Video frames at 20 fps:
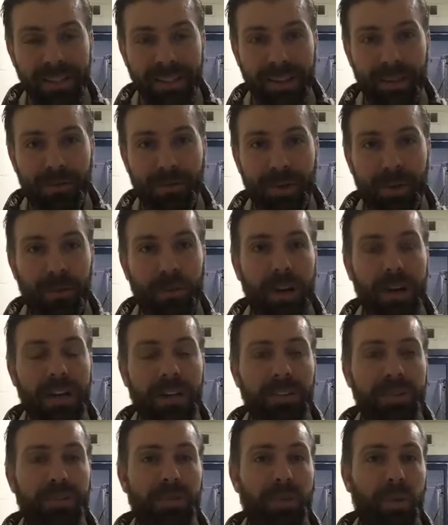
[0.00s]
I fell right on
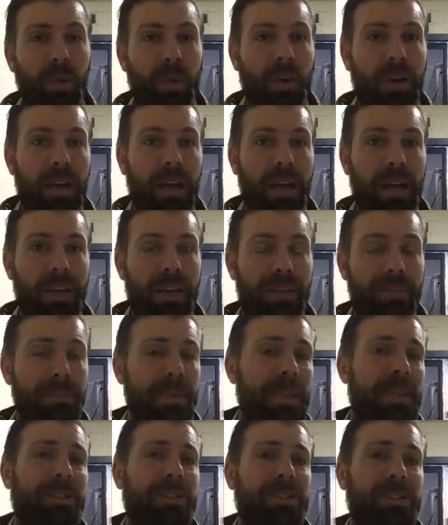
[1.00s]
the floor and
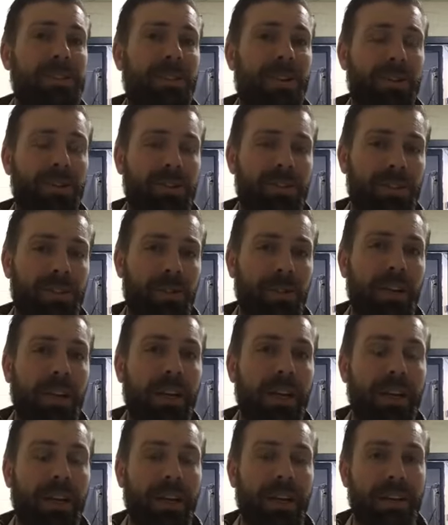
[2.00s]
immediately started snoring
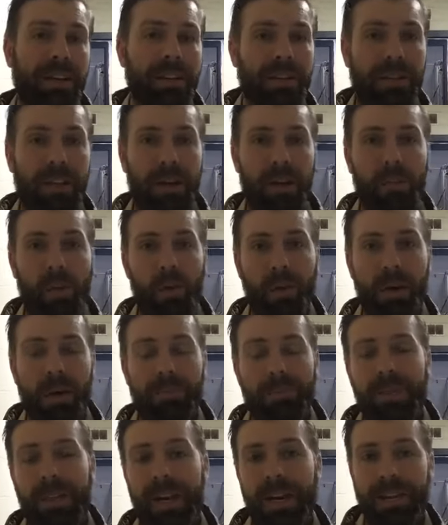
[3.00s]
until I woke up
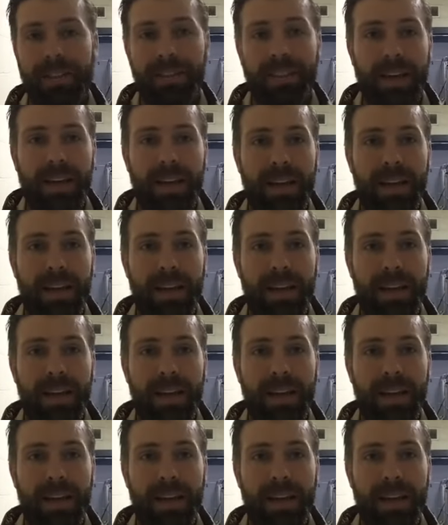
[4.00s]
the next day.